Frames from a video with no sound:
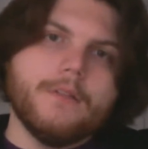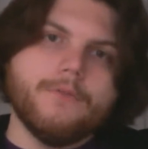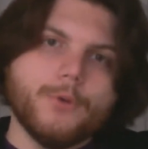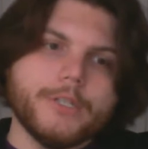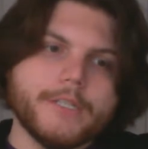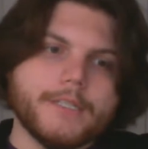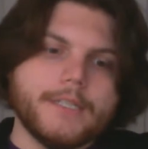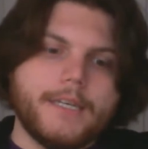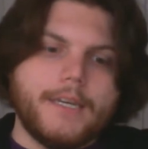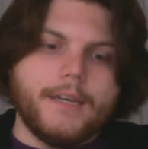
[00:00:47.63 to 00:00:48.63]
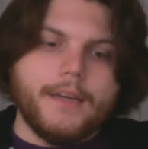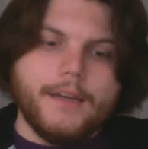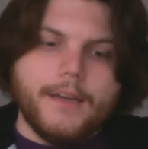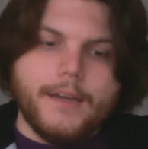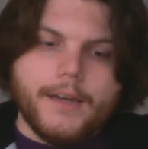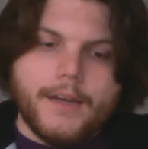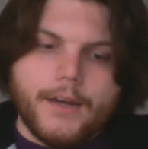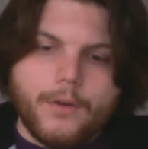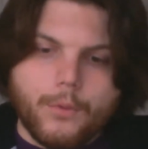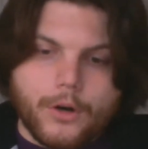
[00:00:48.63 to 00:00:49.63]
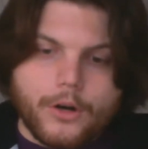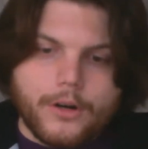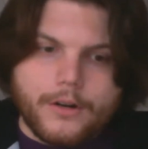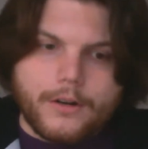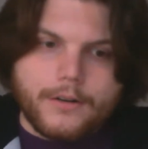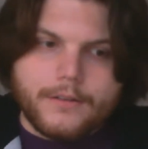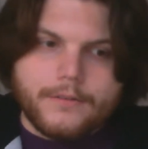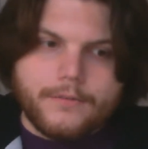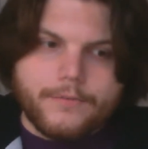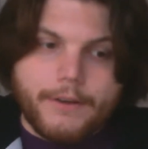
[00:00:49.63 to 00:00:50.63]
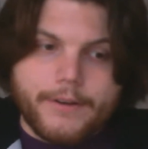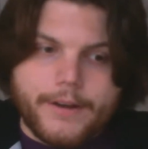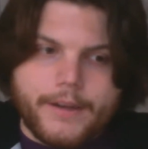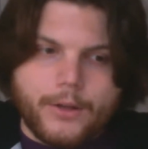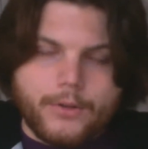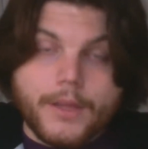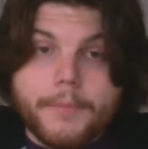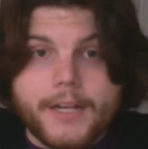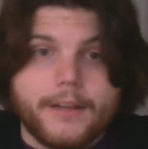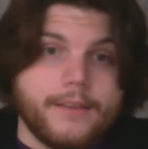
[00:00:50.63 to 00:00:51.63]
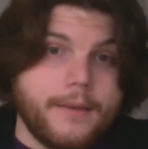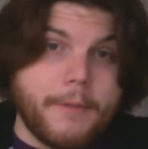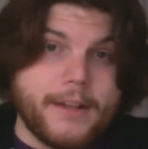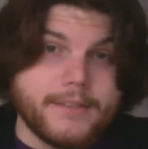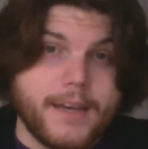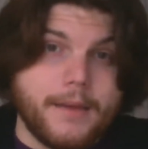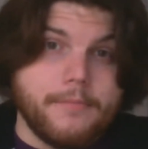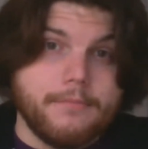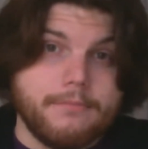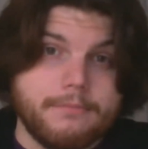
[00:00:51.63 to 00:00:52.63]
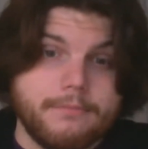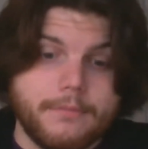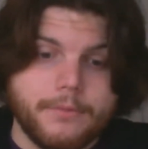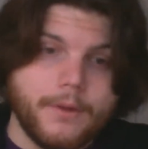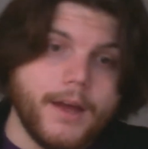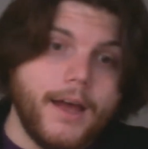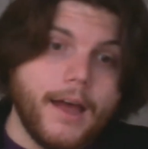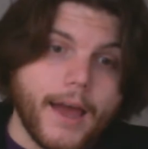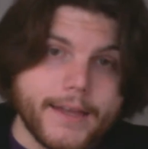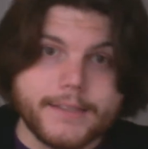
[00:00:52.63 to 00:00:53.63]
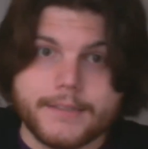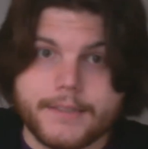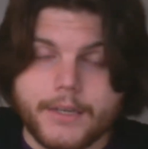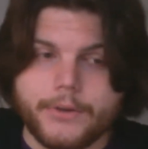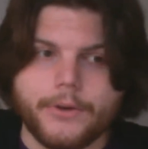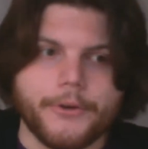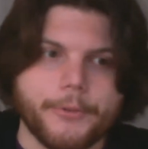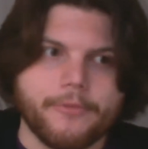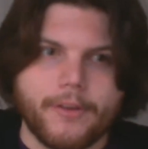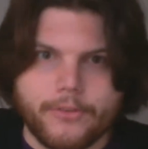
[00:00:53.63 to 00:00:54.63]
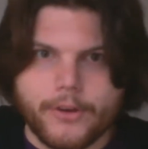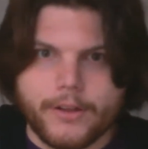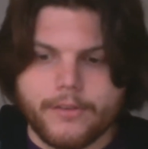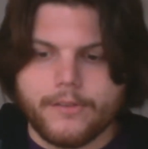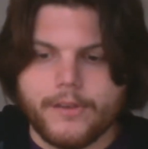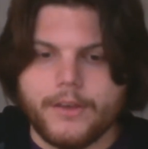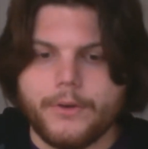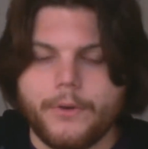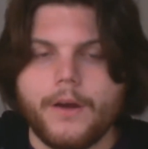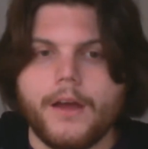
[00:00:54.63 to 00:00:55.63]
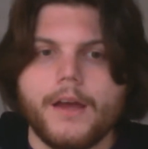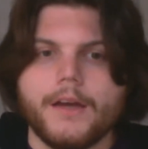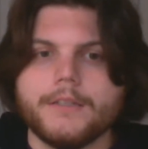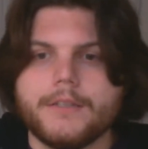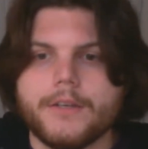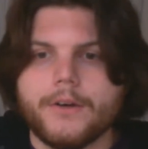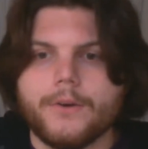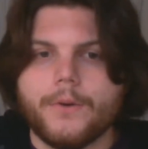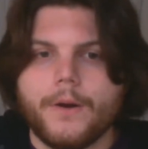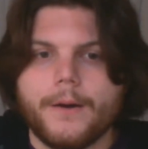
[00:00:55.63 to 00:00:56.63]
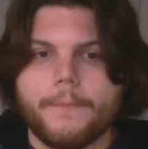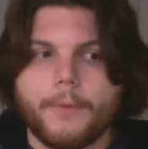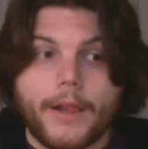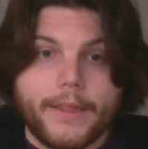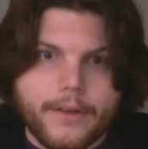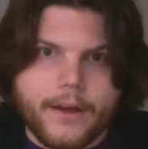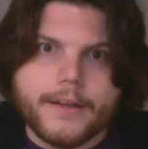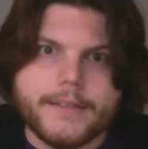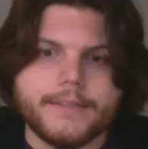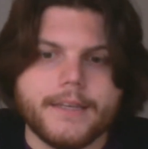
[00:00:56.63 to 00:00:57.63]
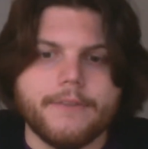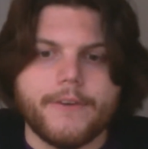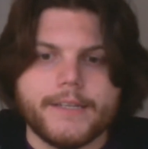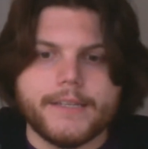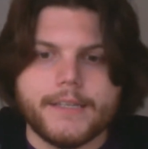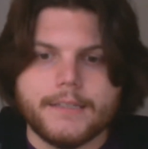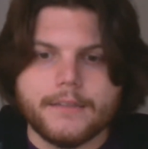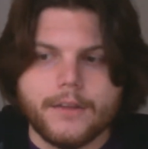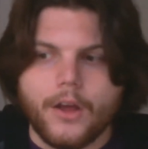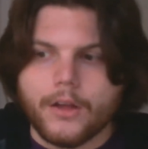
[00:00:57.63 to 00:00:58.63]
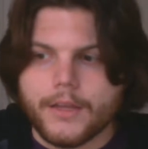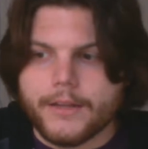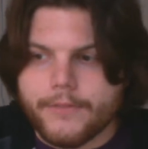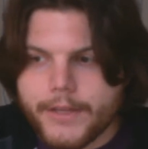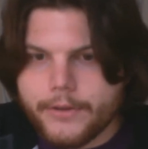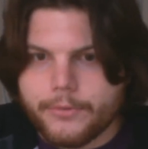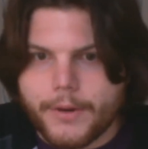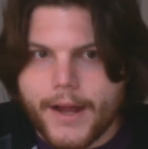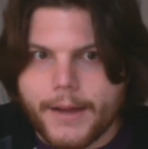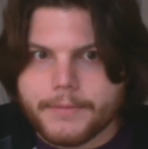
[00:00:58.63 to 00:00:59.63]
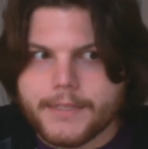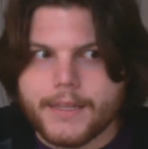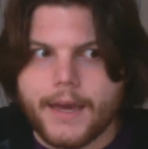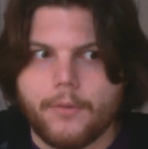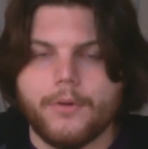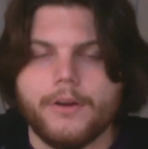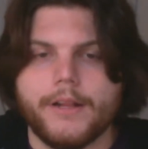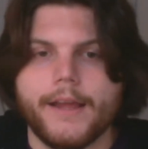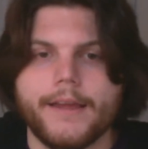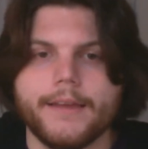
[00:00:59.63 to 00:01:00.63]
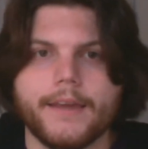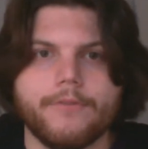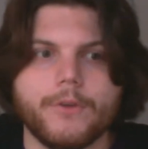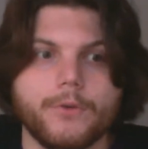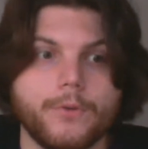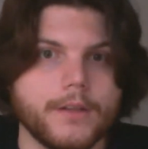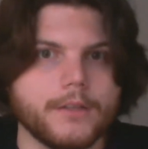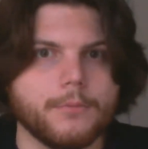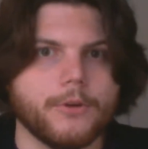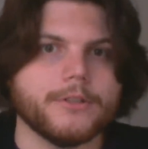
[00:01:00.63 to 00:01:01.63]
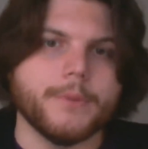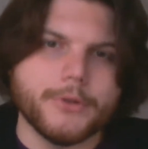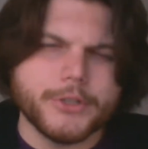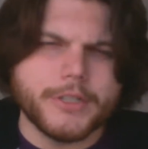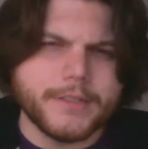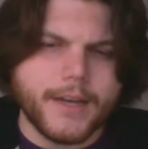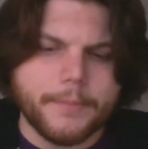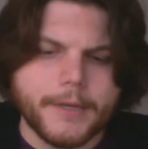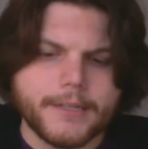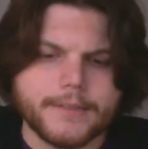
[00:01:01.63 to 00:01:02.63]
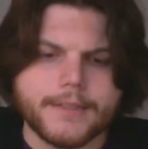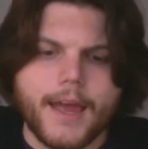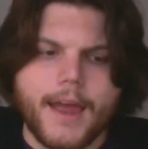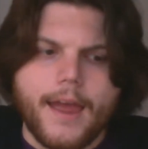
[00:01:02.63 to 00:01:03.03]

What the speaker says: Unfortunately, we're very limited on the amount of time I get to see you or your professor gets to see you. So what I thought is, if I did these little online videos, perhaps that would give you a little more exposure to topics